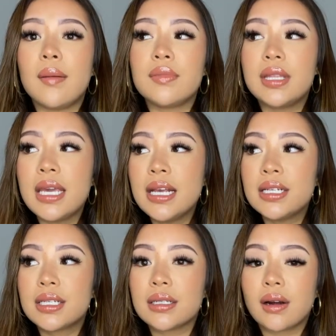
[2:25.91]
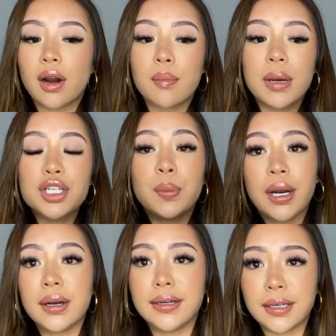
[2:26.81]
These are much better
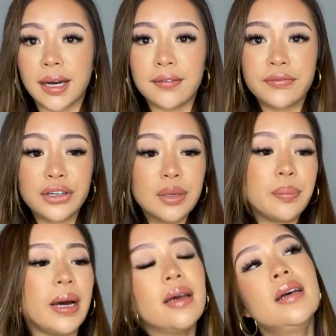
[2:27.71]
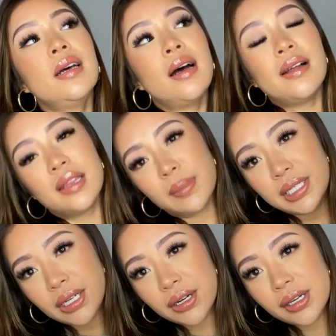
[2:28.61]
in comfort, but the
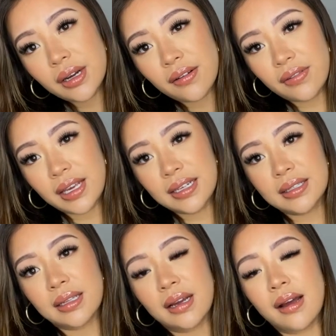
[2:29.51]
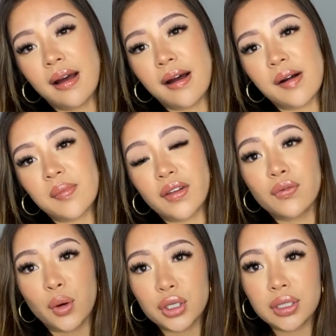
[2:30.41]
material of these,
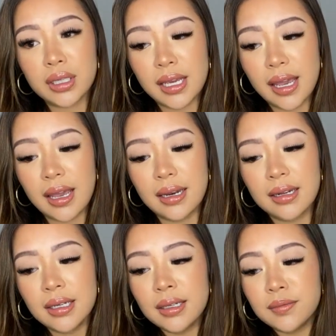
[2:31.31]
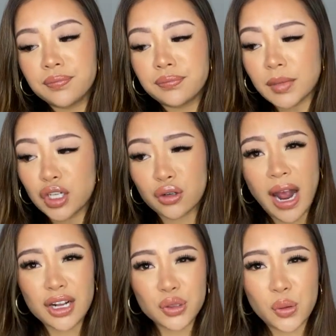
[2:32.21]
unfortunately, it
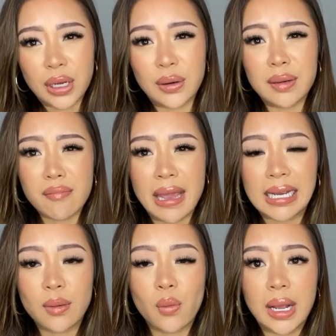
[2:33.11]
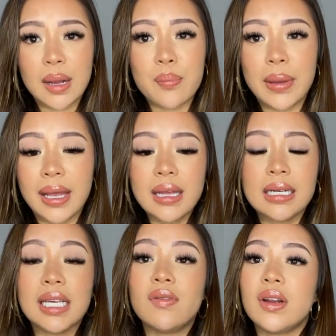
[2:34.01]
attracts oil and makeup quite a bit, and
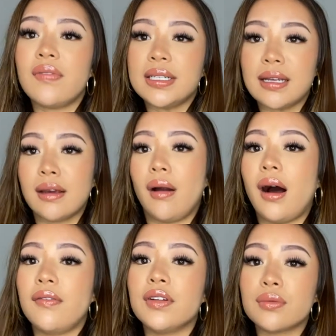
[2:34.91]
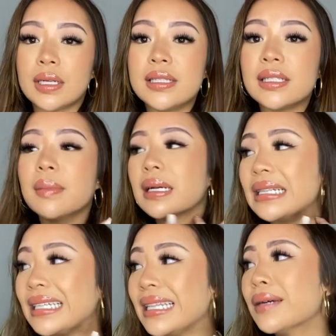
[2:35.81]
even if I take it off and rinse them and
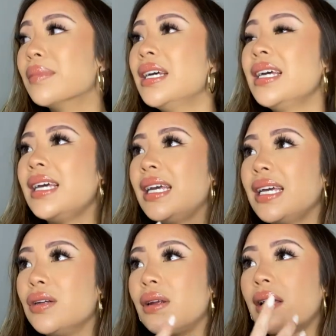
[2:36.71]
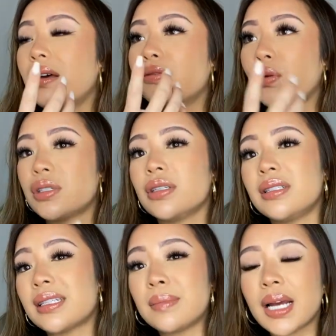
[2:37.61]
clean them, it unfortunately
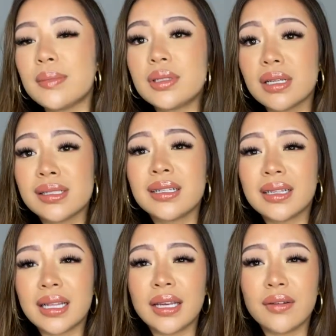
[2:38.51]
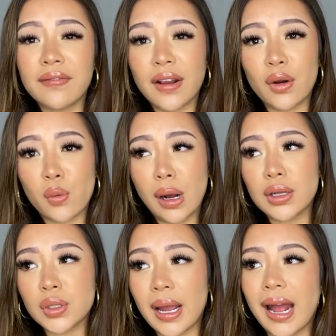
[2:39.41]
sometimes doesn't clean very well,
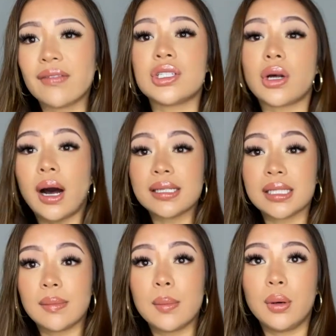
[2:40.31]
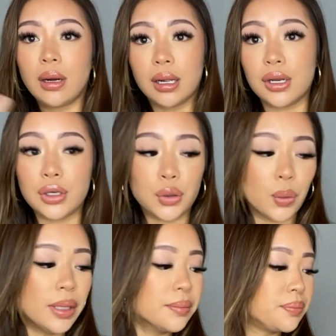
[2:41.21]
so I have to toss them and put on a new
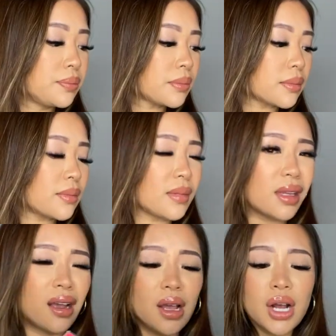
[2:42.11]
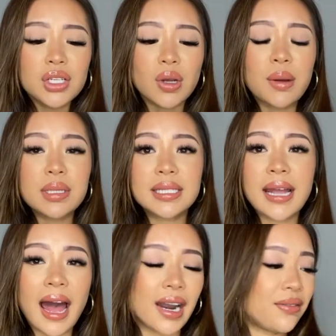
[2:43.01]
one. So I would say
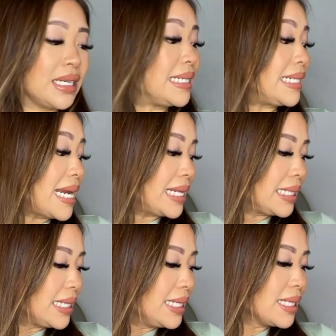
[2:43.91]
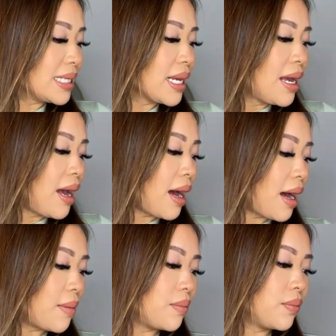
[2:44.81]
out of the dailies,
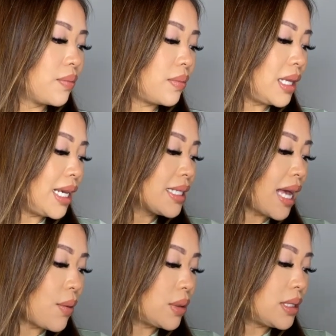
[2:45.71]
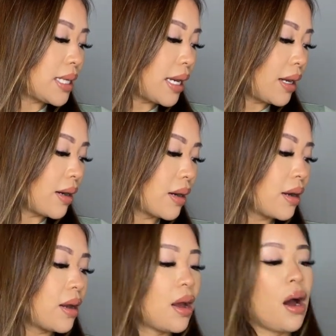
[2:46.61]
these I would say
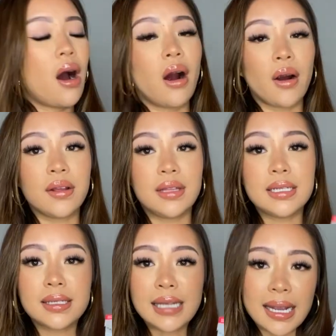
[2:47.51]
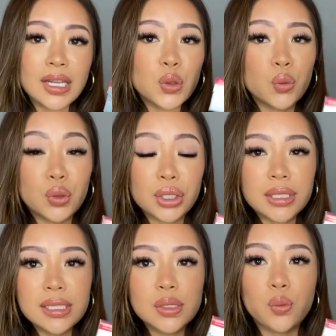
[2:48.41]
are the second
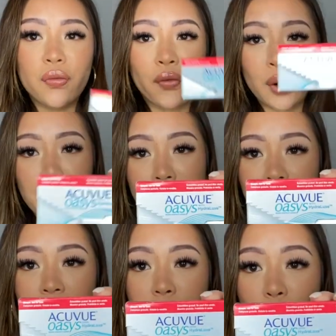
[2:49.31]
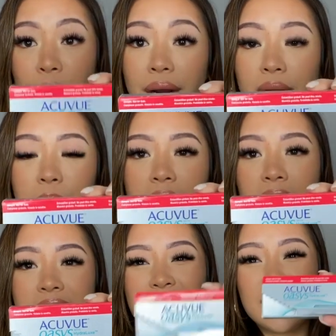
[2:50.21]
worst for makeup wear
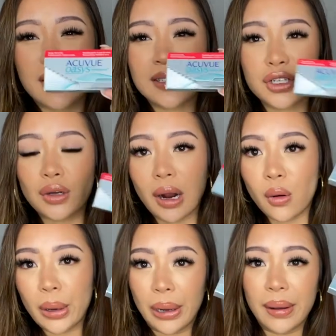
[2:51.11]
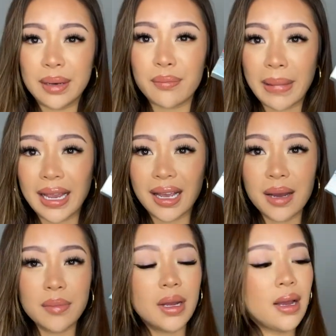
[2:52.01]
because it does attract oil and makeup.